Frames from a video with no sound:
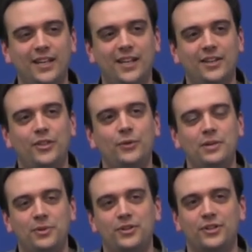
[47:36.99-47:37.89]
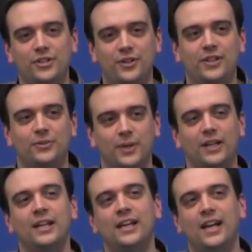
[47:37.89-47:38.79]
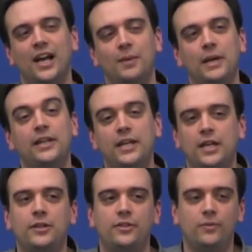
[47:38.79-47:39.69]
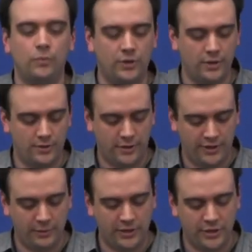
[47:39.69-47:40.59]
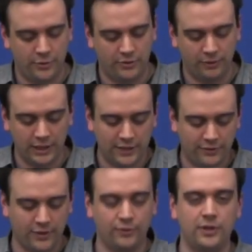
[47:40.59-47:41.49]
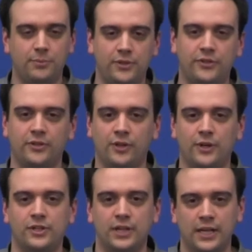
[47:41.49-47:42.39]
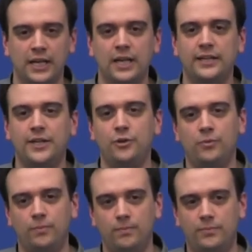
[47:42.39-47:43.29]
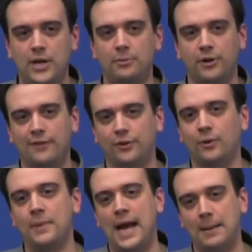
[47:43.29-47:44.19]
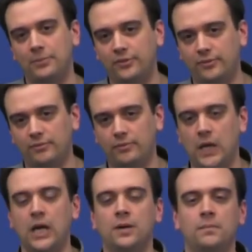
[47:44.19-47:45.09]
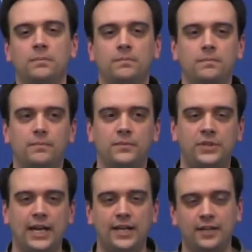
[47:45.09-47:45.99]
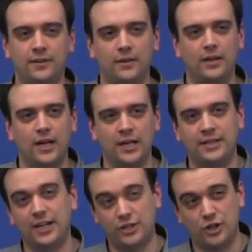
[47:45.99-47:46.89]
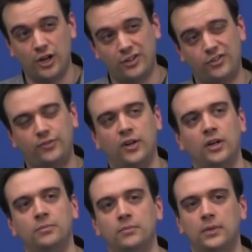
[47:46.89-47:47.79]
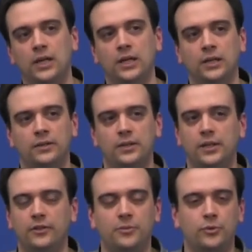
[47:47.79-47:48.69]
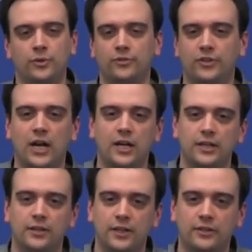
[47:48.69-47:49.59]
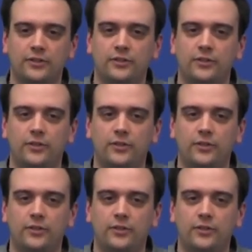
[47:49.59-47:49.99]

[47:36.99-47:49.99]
The 3D printer could do it as well. And the thing that they do with reliefs on 3D printers is largely they do topographical maps, data charts from some sort of stock index.